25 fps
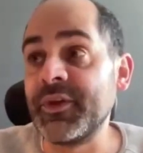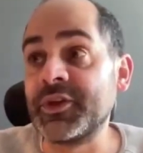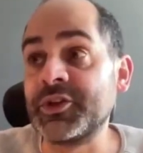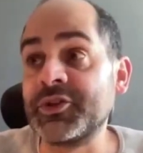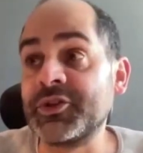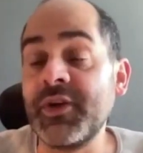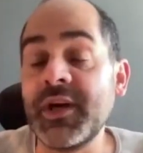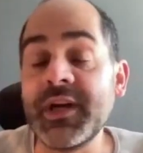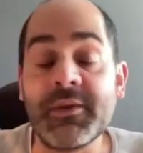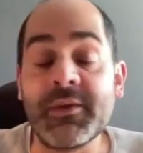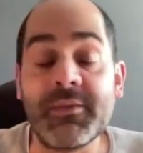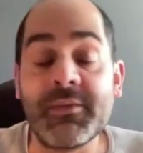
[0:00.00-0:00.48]
the
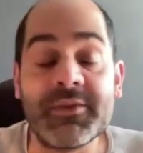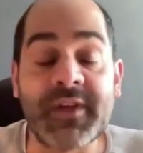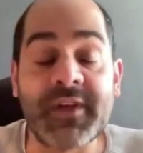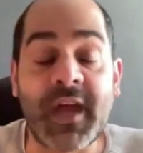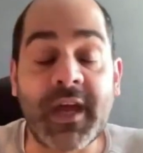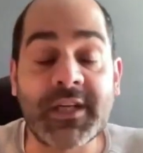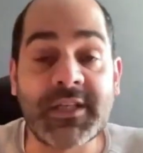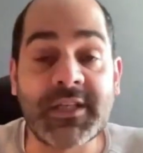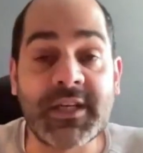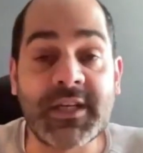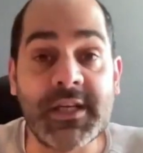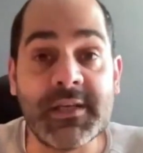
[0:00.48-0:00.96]
trigger was
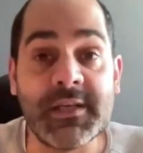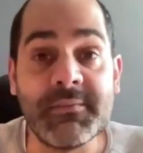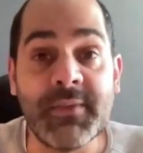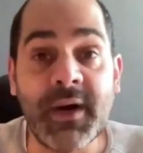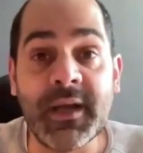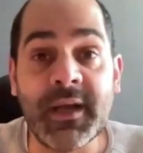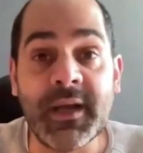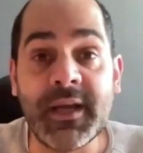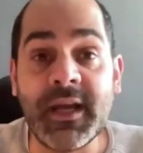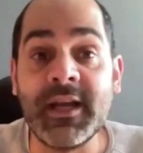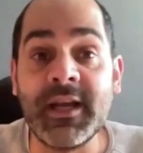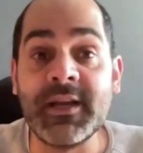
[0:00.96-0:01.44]
actually
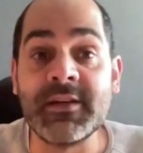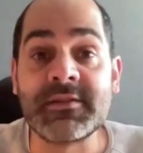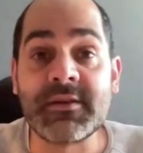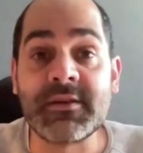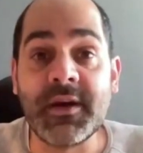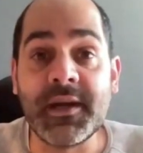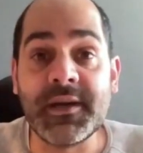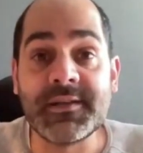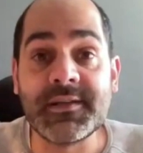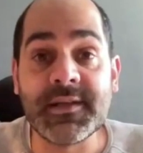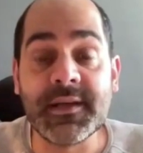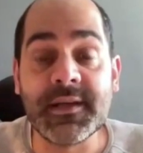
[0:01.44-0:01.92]
my
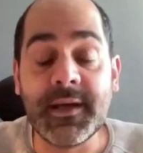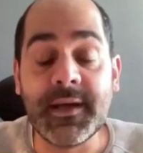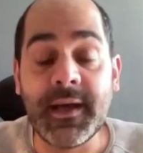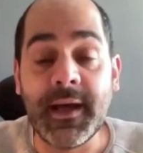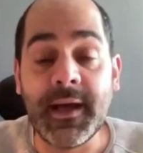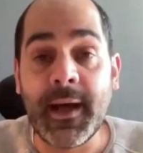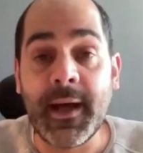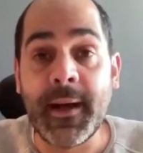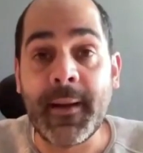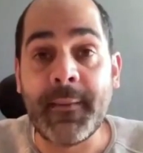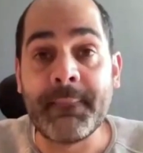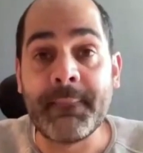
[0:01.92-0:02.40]
illustrator,
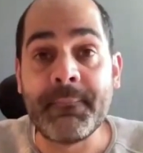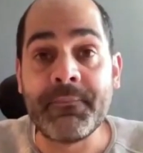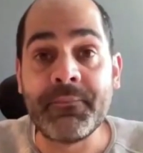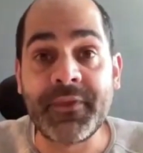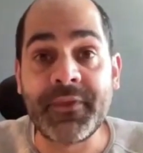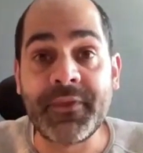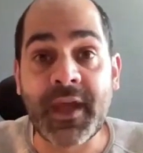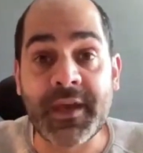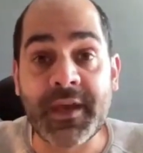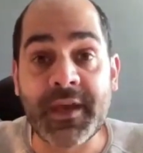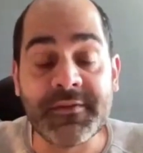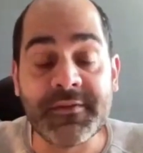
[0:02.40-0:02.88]

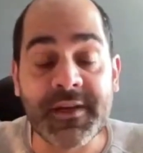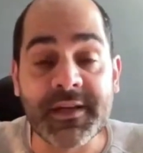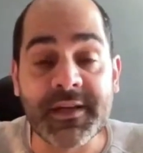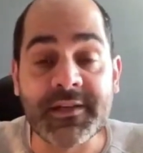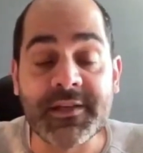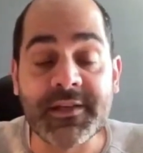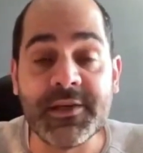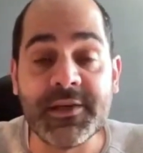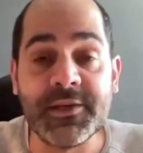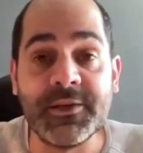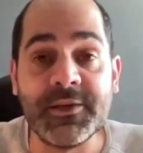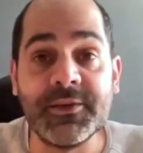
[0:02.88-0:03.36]
David,
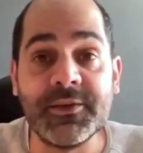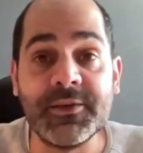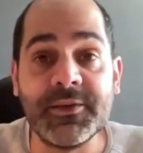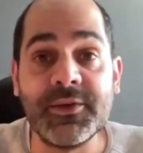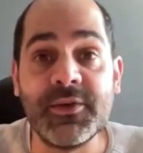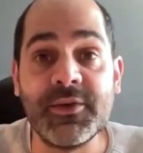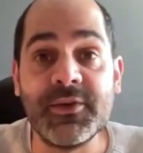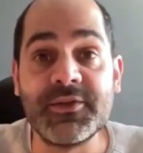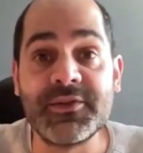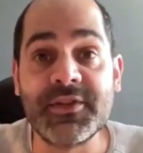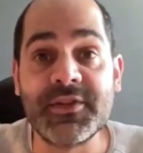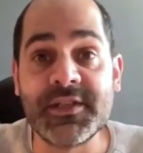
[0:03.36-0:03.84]
who
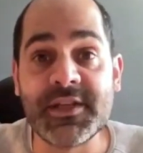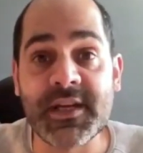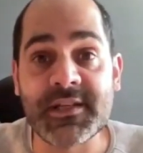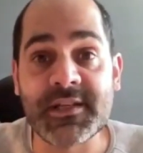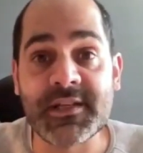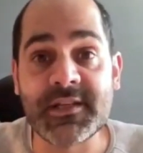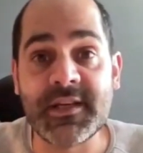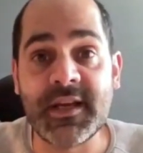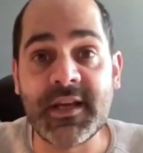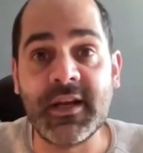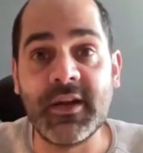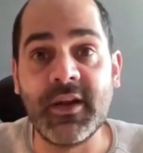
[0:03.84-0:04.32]

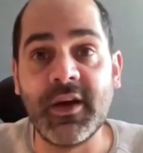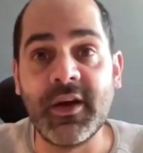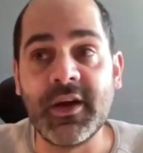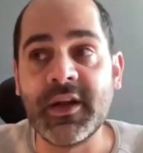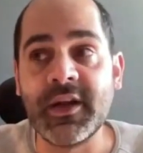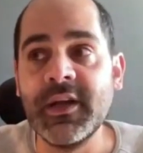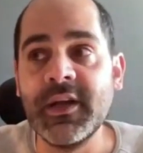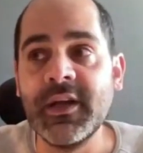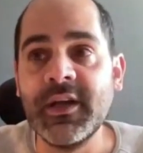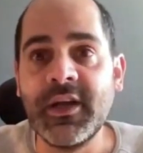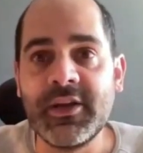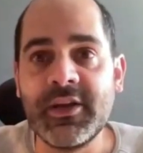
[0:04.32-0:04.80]
suggested, look,
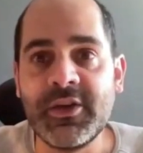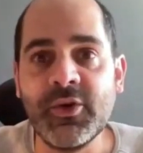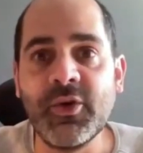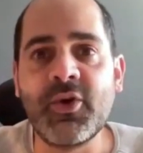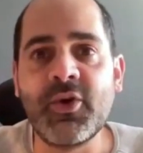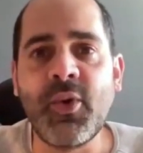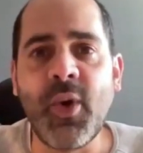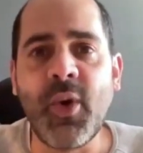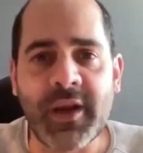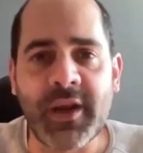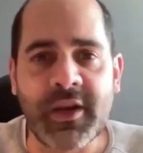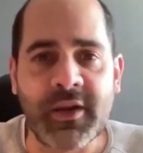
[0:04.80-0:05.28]

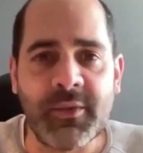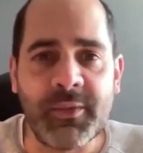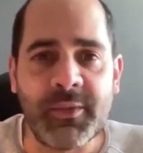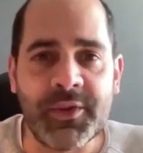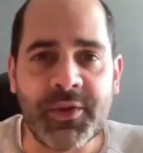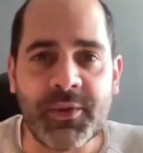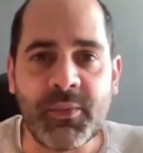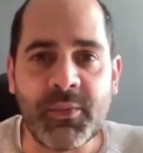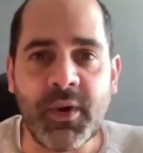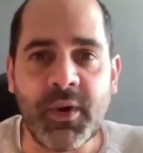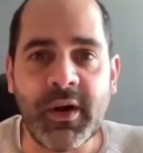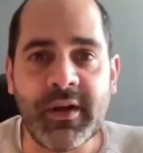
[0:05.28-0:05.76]
you're quite good
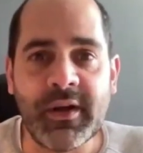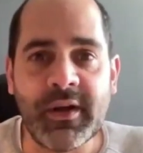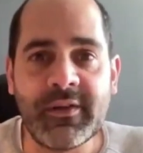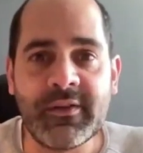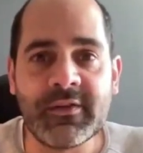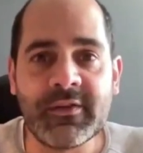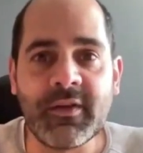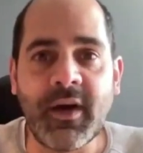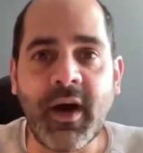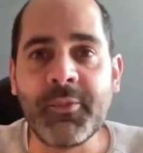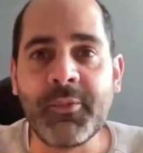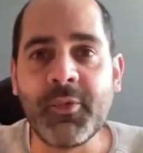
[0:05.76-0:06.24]
with the
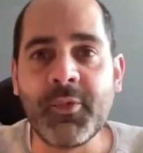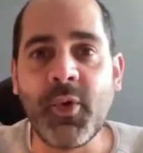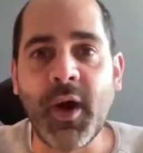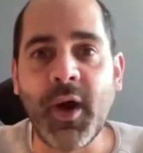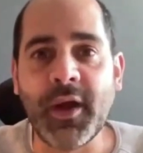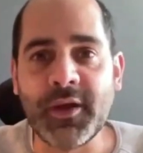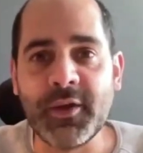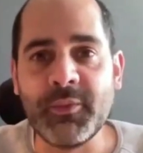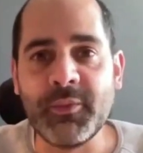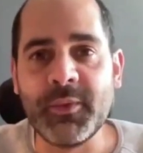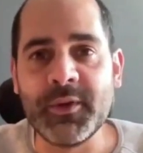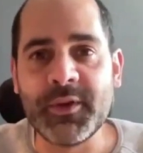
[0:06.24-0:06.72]
words. I'm
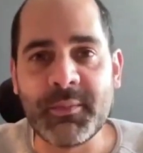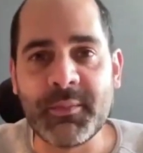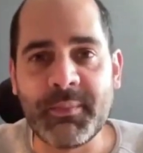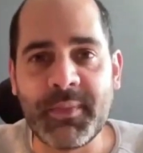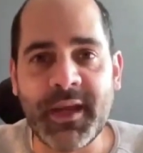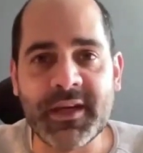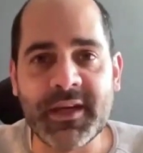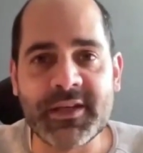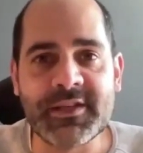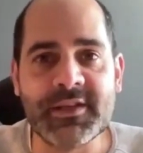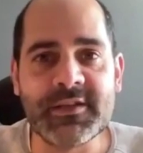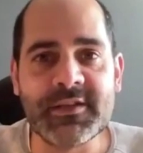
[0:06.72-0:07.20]
quite good with the
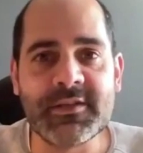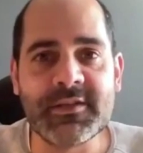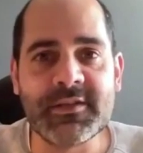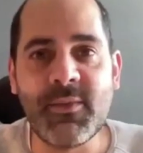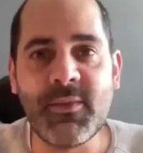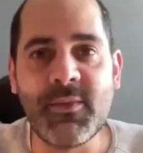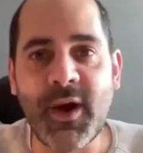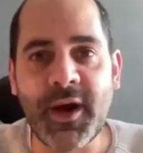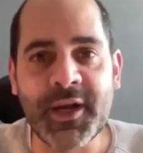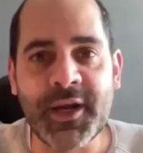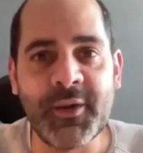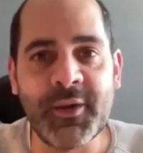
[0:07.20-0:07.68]
pictures.
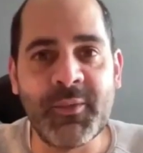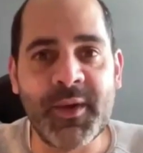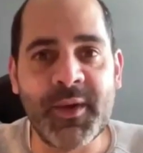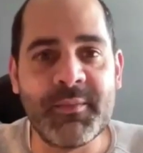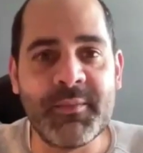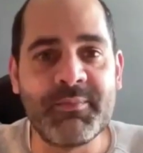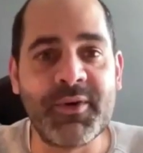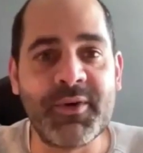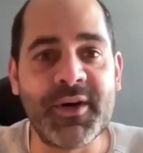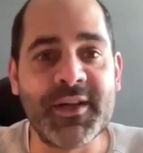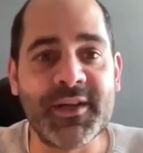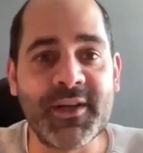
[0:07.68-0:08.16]
Why don't
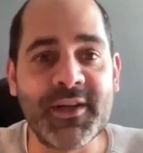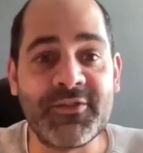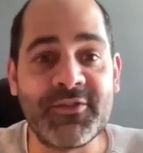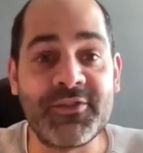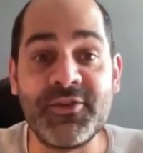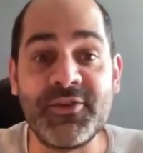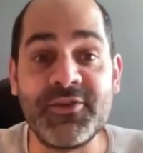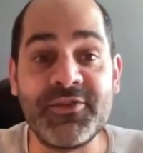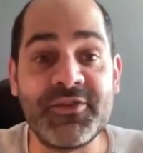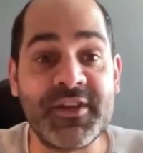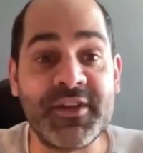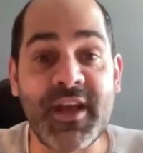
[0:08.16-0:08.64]
we bring those
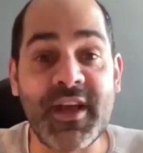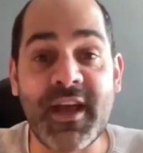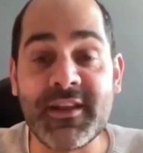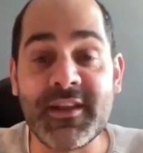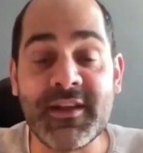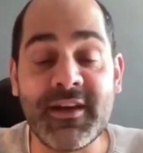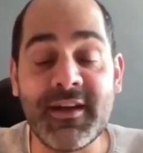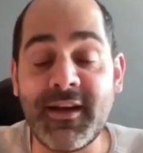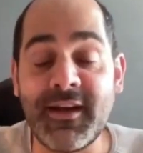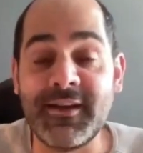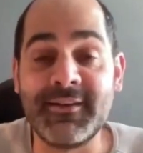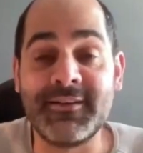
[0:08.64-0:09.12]
two
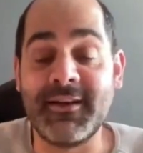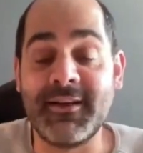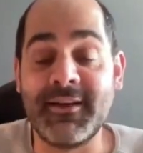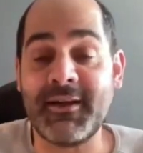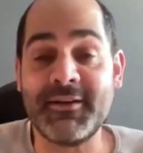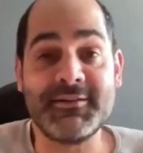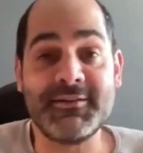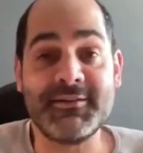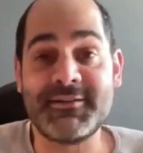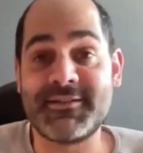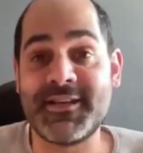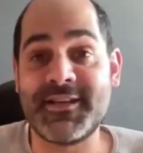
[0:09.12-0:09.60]
together
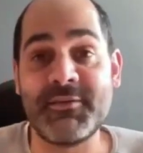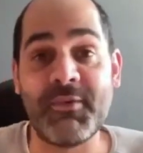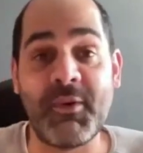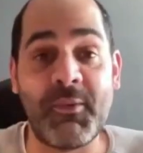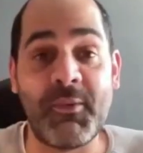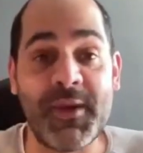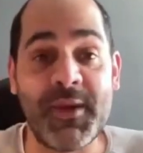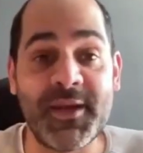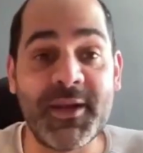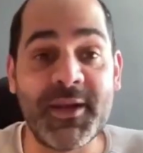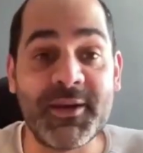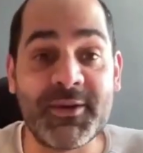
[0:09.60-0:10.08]
and see
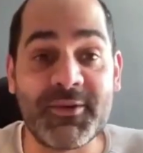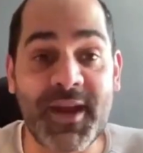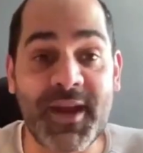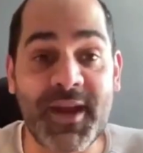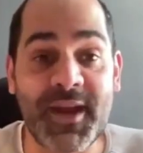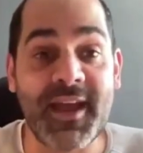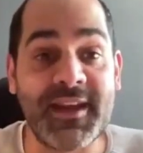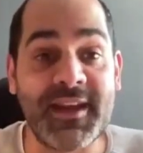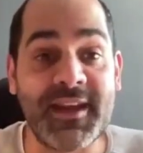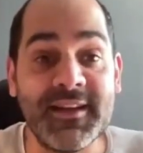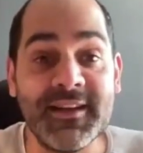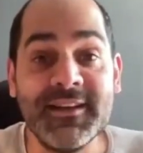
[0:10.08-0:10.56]
what we can
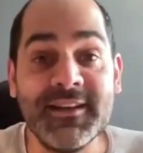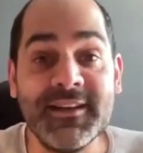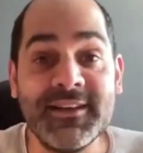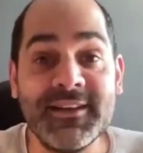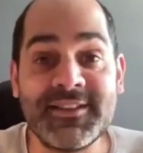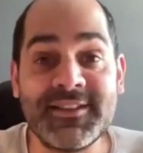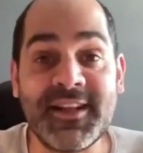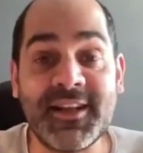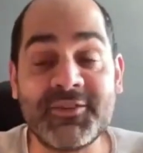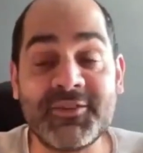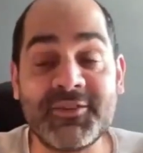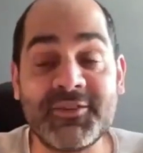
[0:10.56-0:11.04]
create?
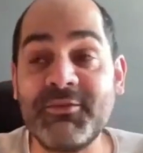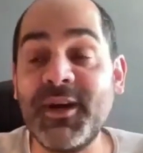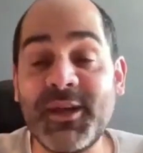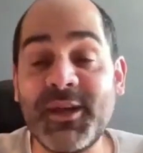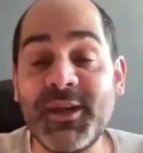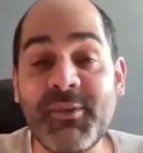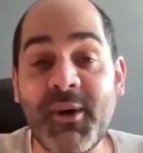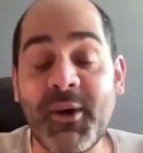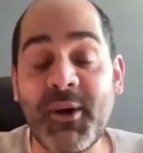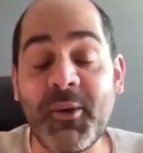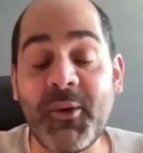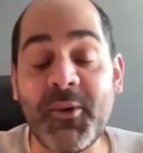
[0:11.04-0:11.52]
So that's
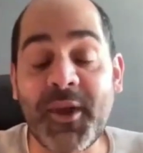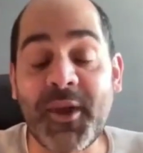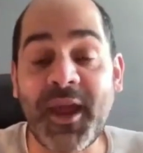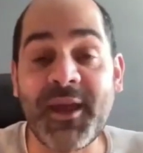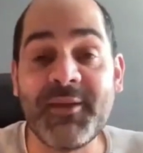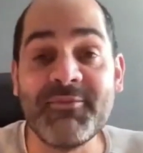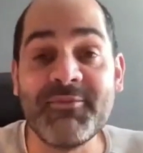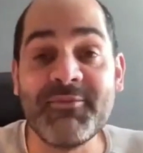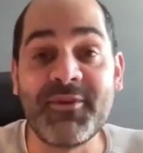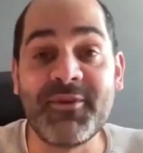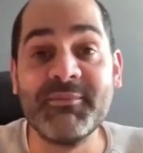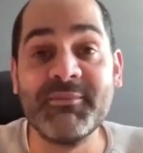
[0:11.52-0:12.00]
really where it all
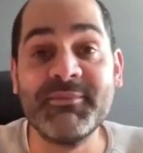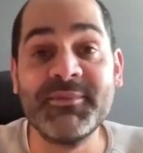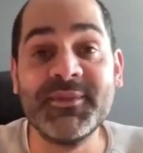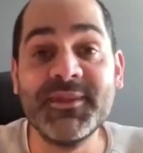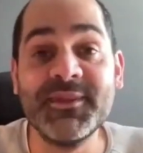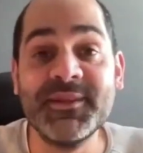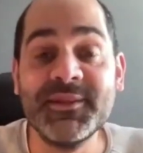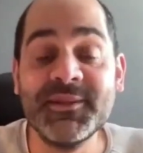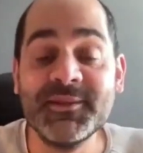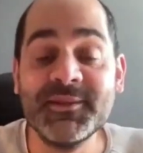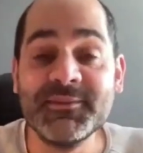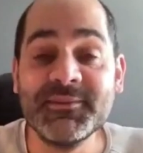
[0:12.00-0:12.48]
came from.